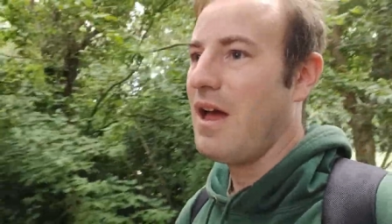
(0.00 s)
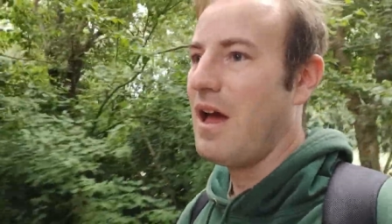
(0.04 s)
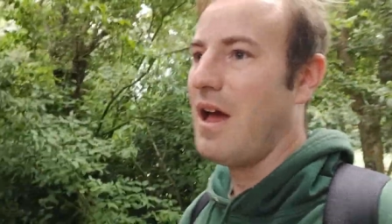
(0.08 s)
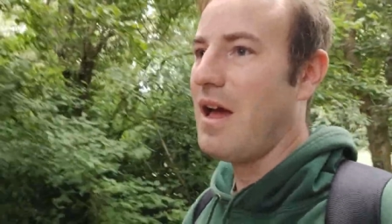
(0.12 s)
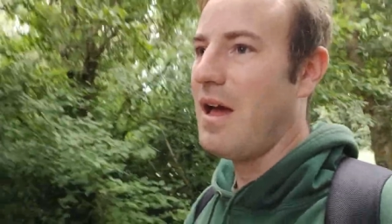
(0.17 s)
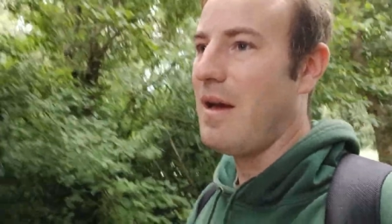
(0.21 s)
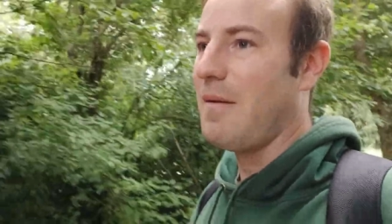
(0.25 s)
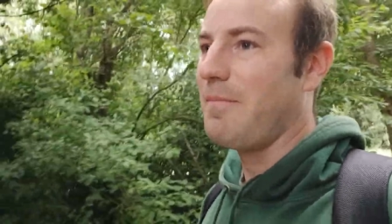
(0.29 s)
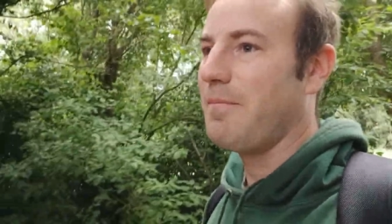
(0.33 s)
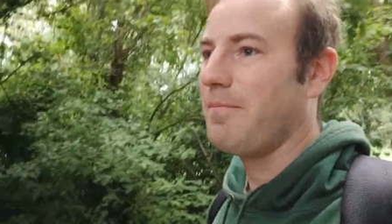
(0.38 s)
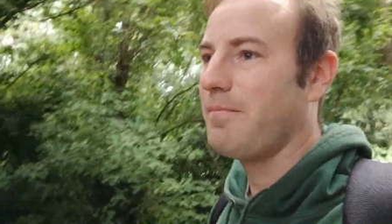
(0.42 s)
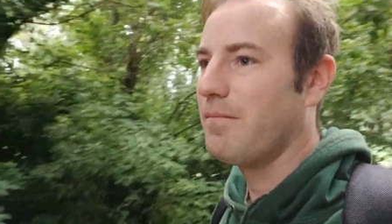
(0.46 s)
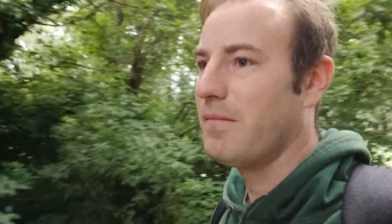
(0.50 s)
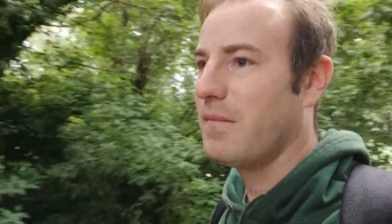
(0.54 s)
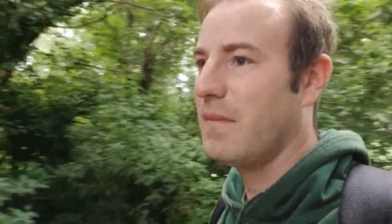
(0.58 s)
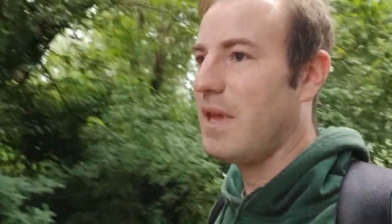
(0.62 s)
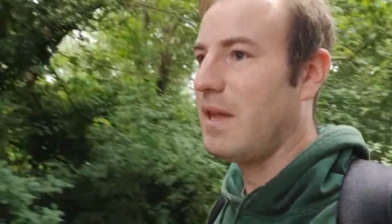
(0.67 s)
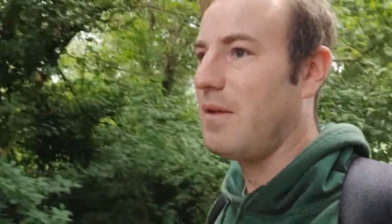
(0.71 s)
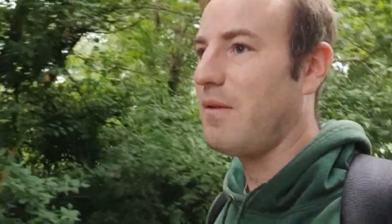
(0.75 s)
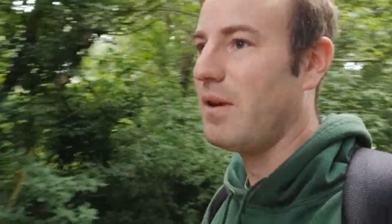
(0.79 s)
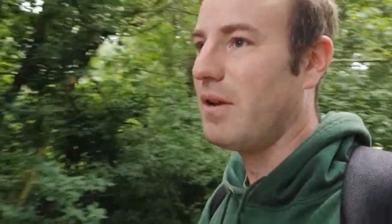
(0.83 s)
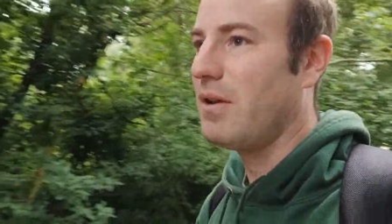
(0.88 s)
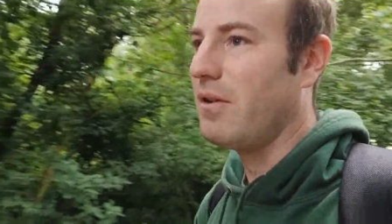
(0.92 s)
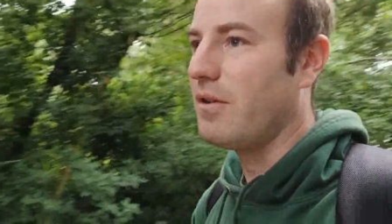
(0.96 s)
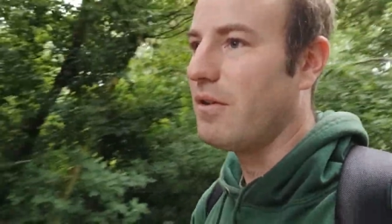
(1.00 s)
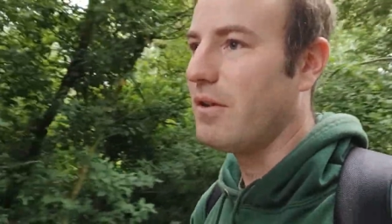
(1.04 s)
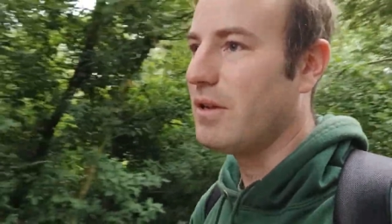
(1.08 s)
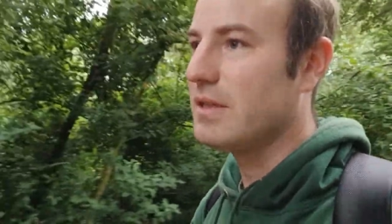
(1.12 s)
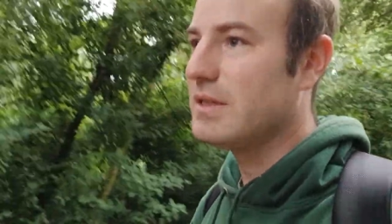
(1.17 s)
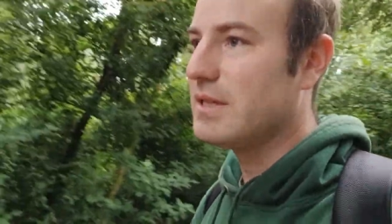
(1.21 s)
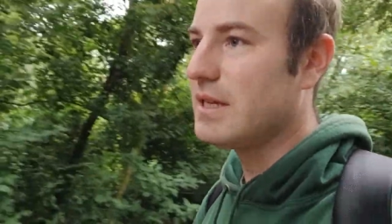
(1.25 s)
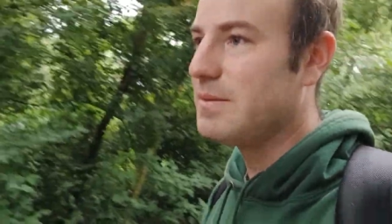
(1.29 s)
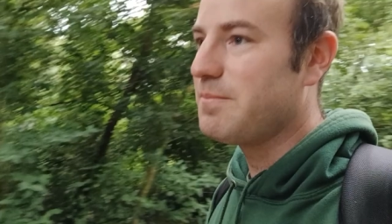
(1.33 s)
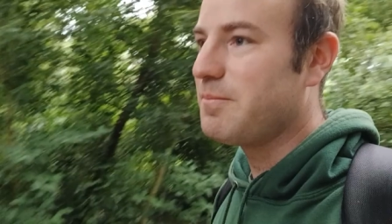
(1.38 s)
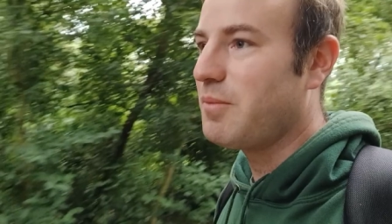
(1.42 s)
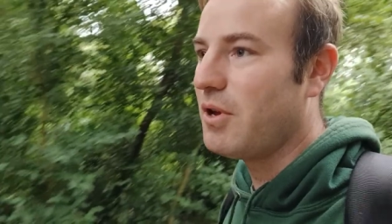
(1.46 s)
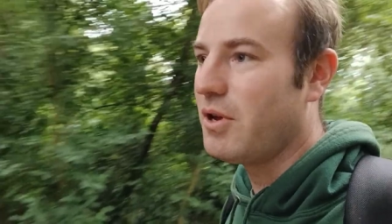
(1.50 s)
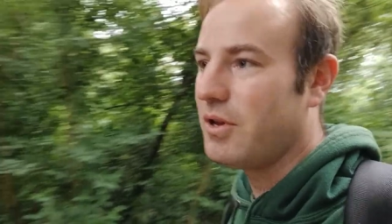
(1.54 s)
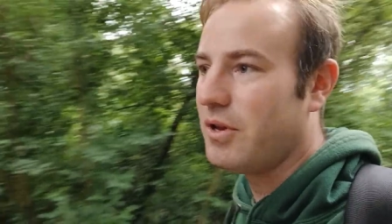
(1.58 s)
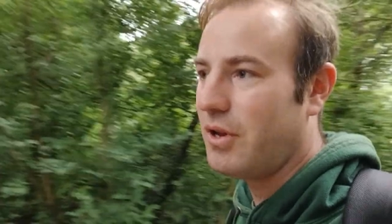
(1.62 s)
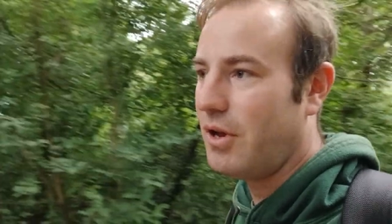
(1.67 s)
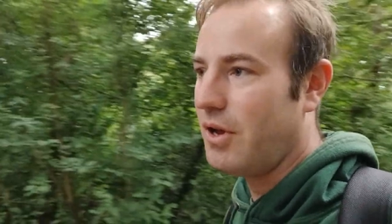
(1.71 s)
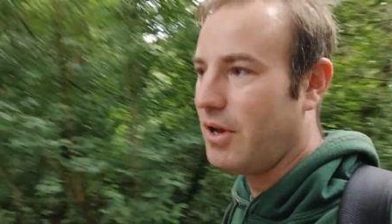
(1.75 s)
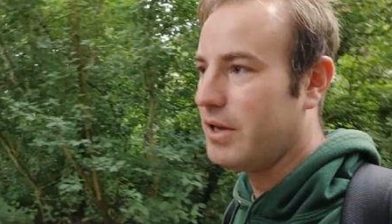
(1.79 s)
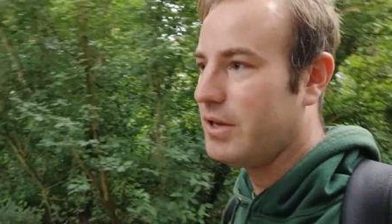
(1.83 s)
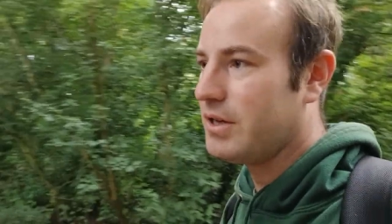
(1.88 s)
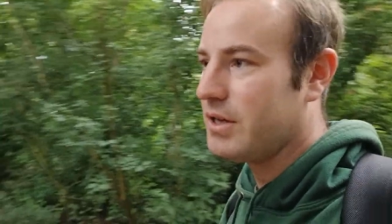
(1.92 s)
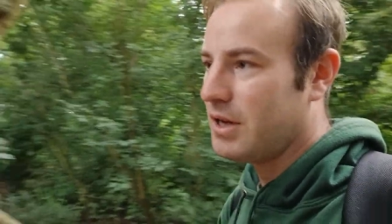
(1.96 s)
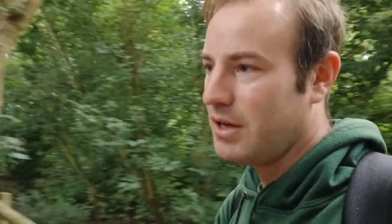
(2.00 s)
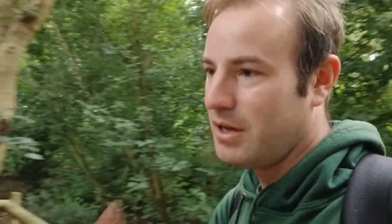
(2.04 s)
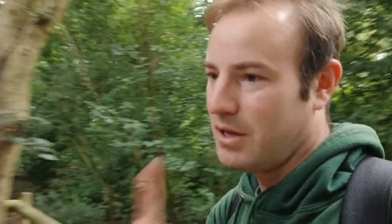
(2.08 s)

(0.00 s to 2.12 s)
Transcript: Um, anyway, look, it says bird hide.